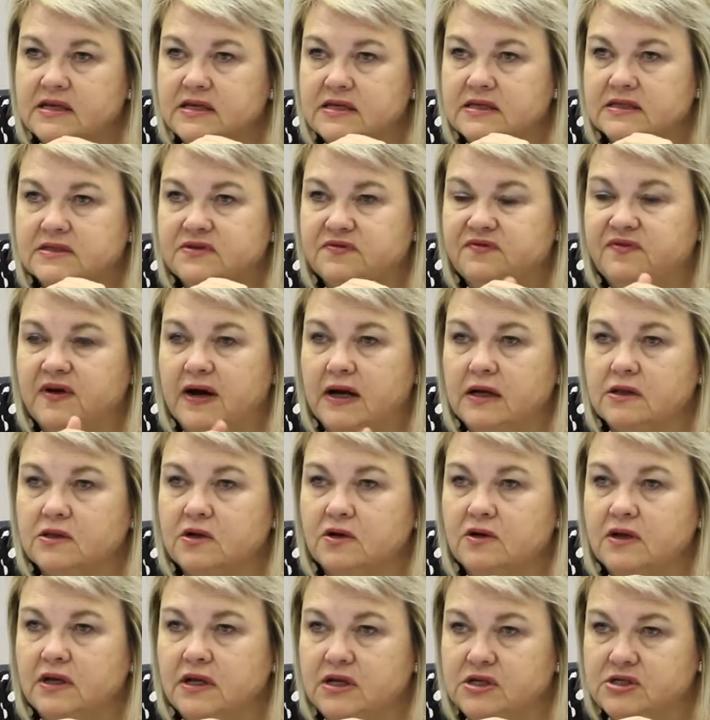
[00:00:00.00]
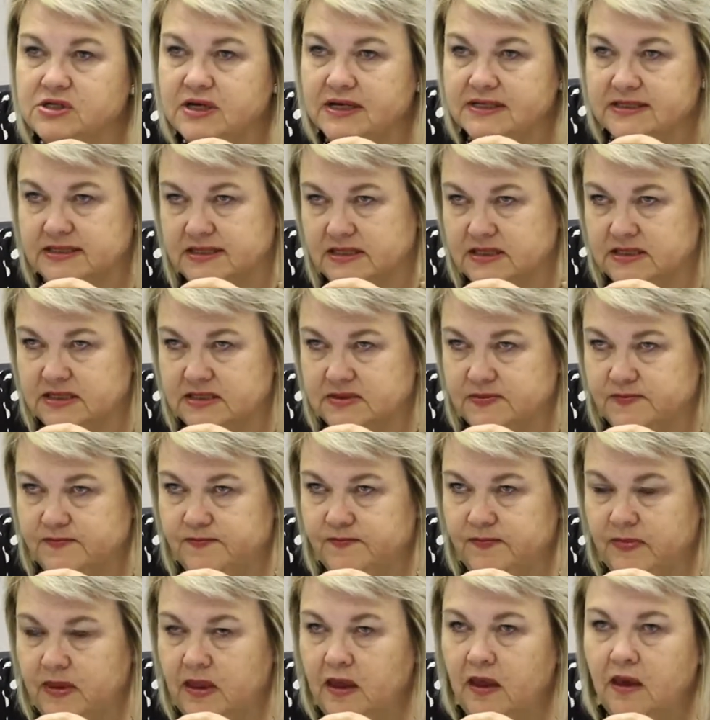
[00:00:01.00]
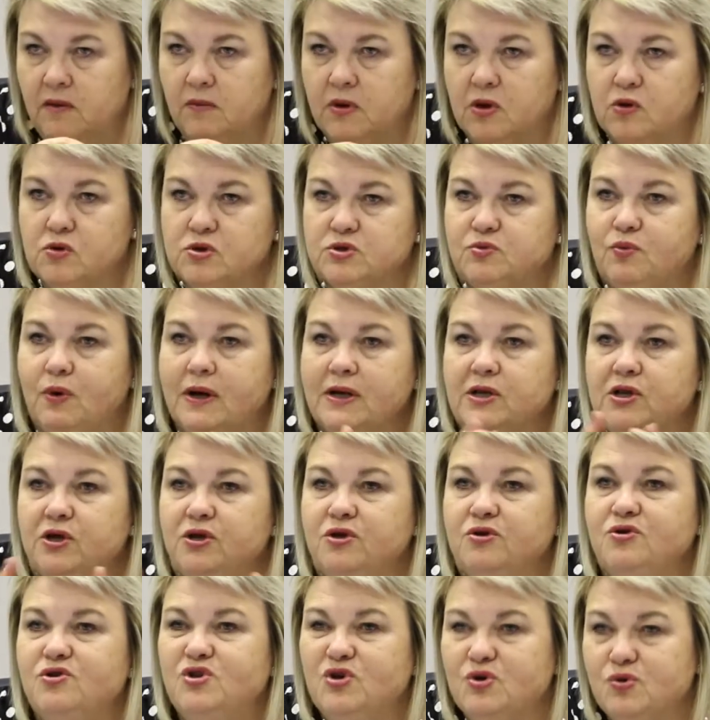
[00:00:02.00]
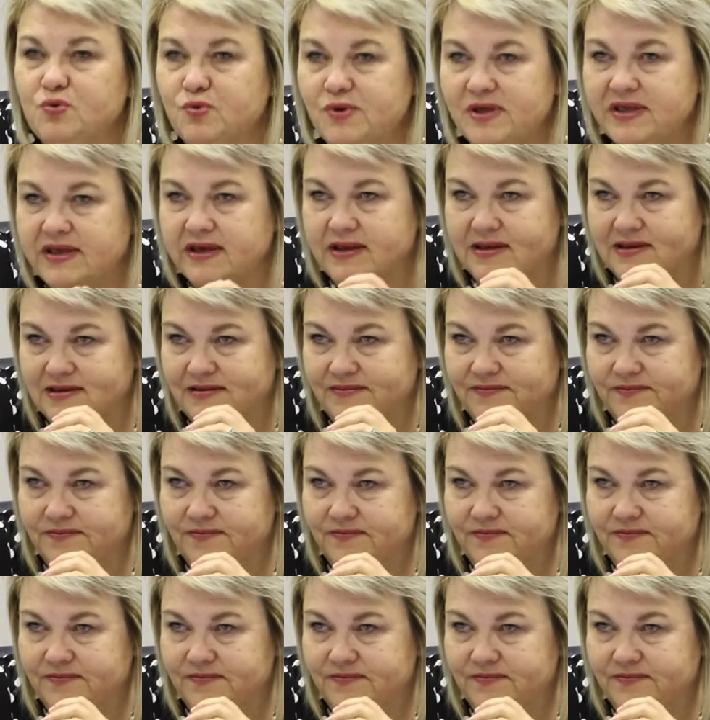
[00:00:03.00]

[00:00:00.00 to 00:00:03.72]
is filed on e-justice, because what do you do with it?